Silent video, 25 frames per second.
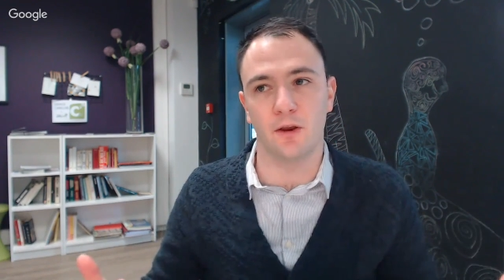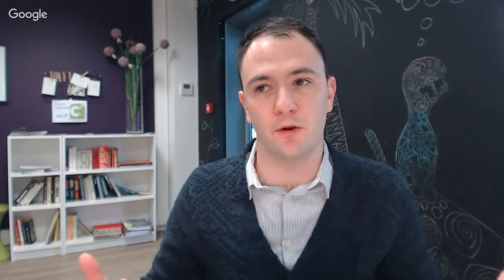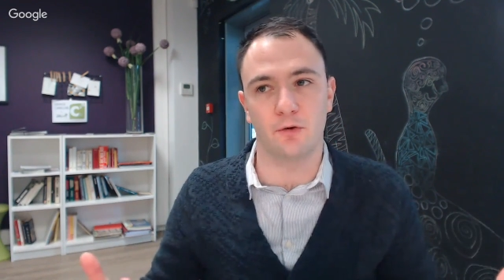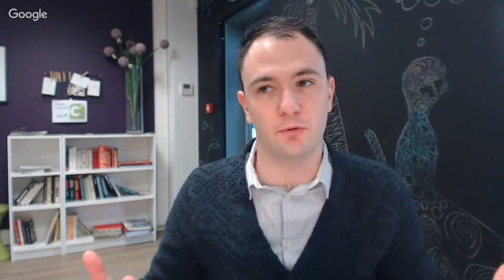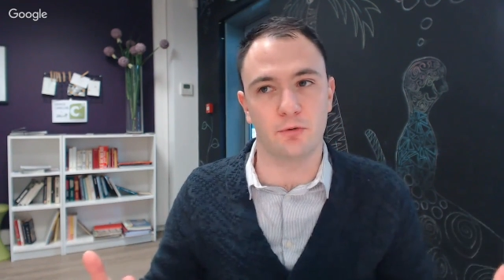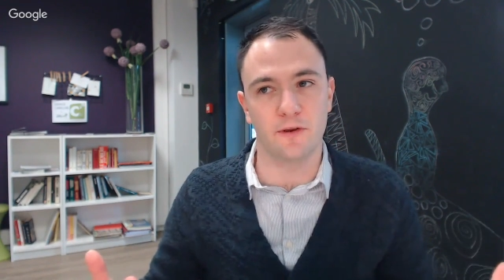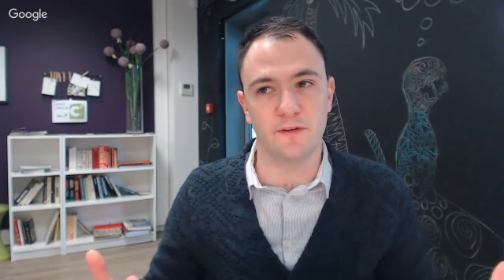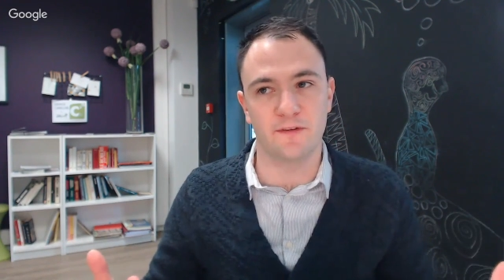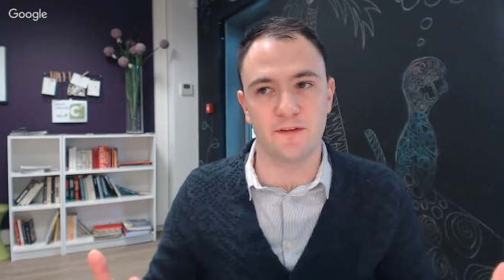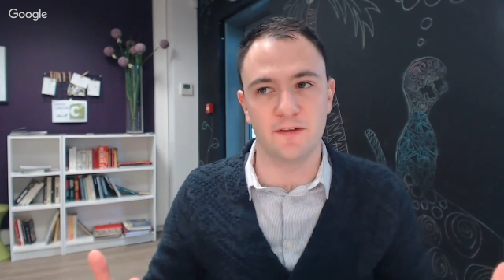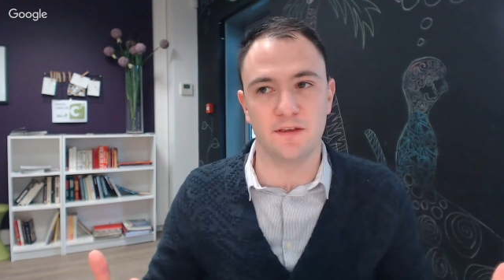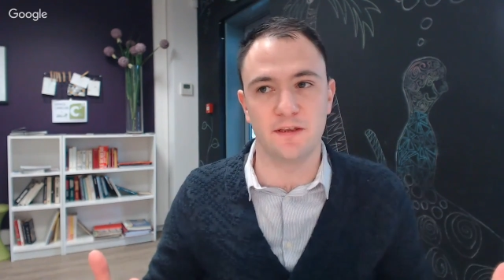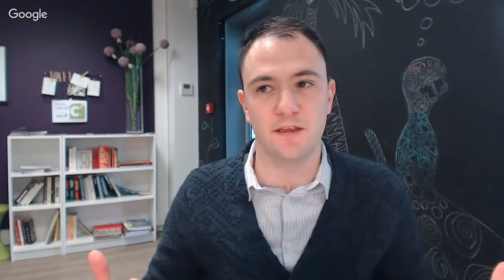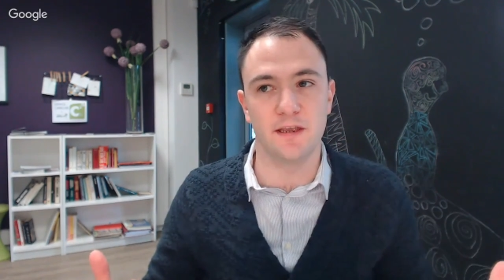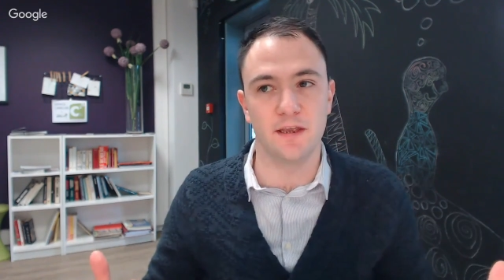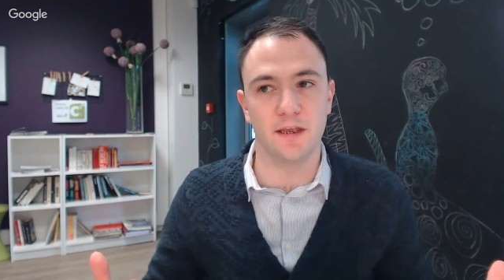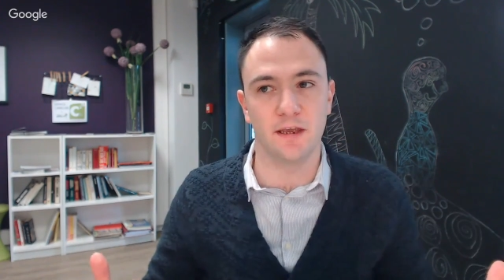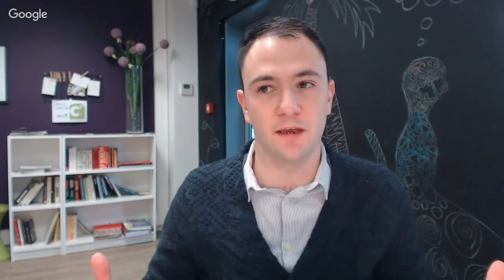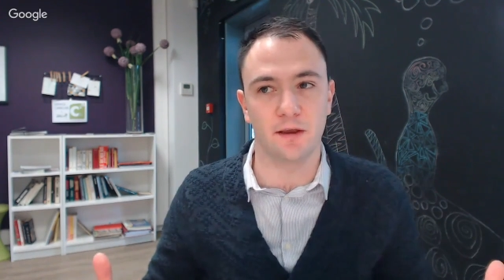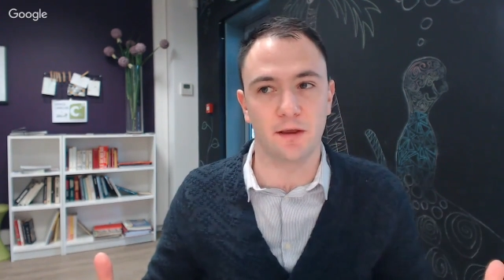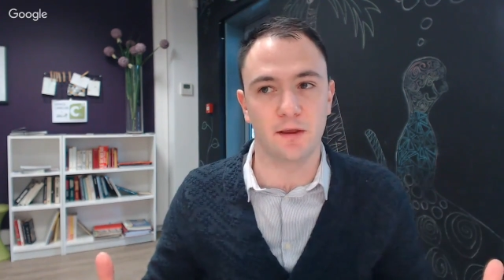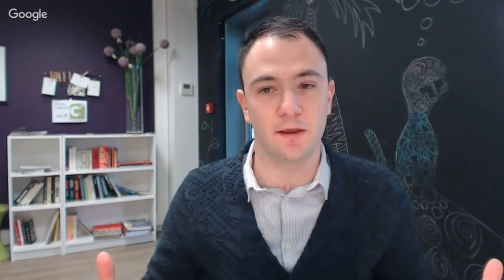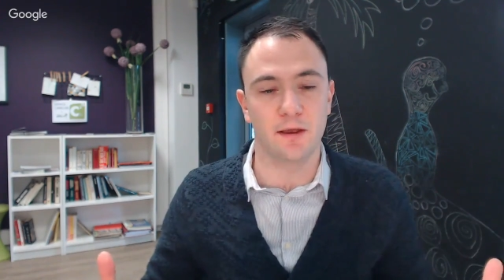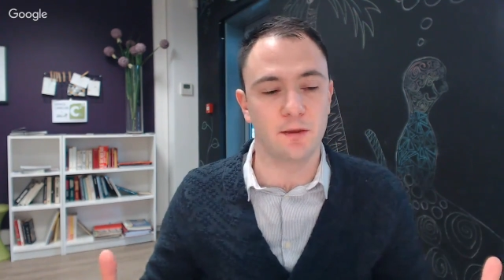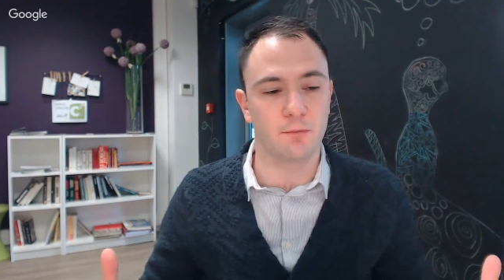crazy
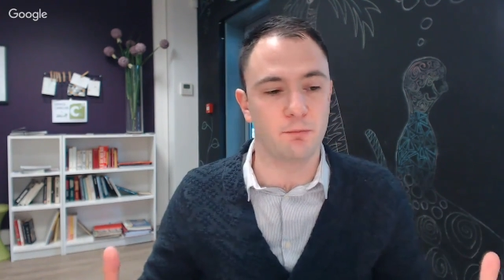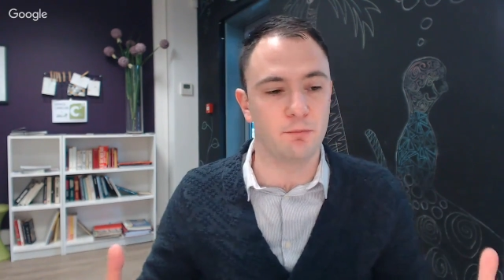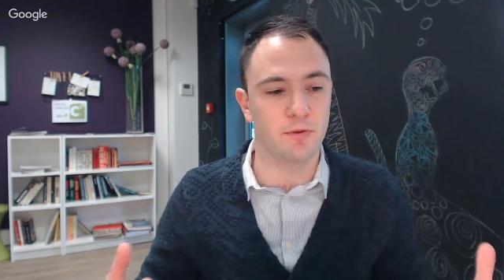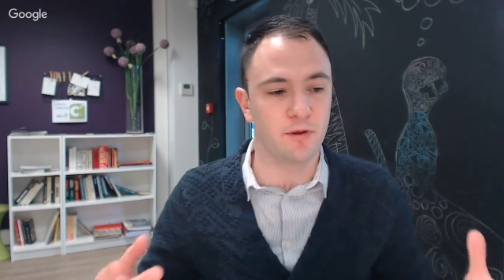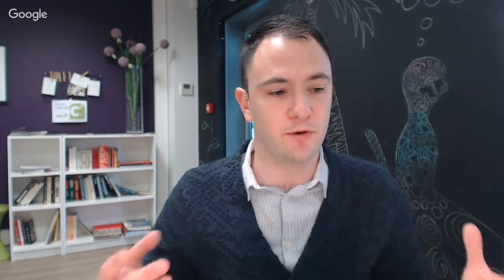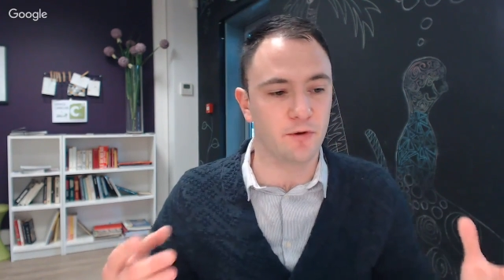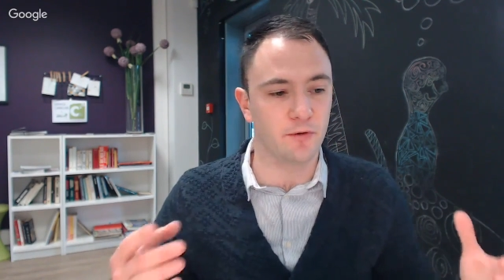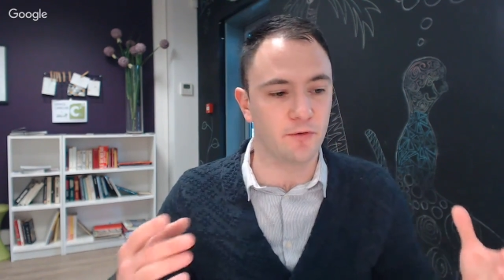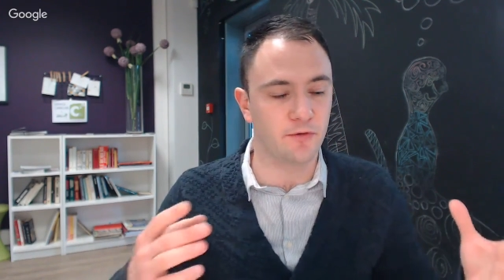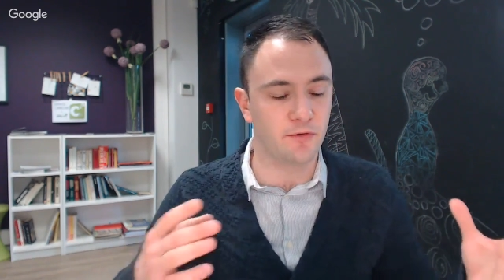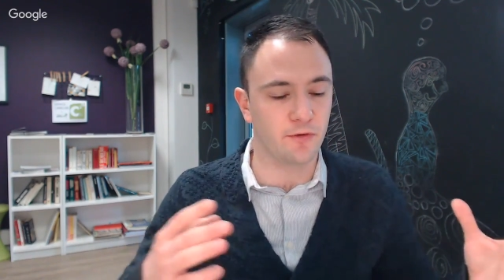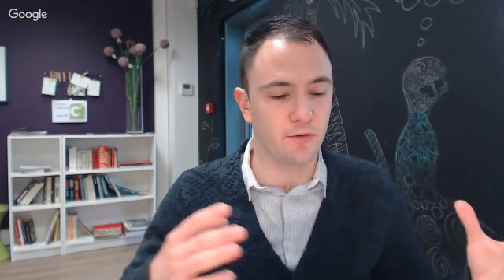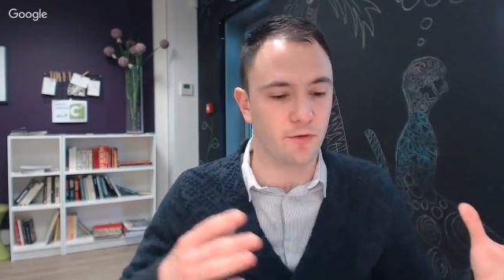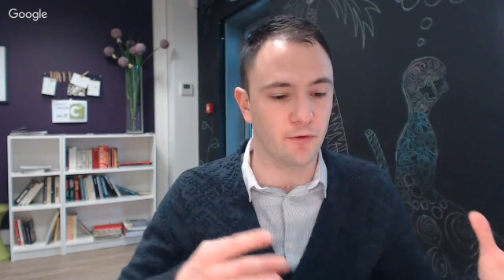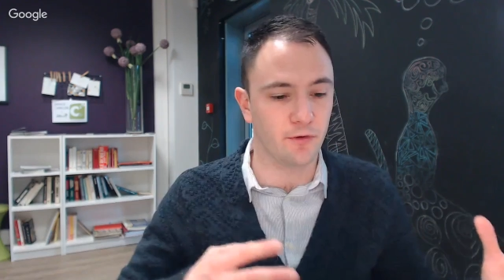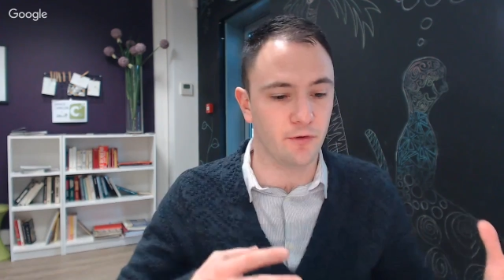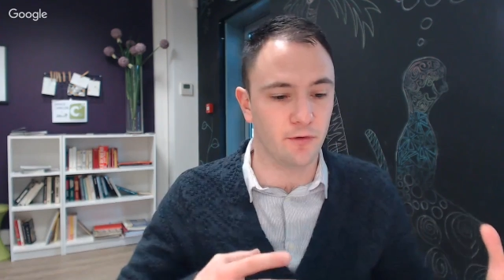year because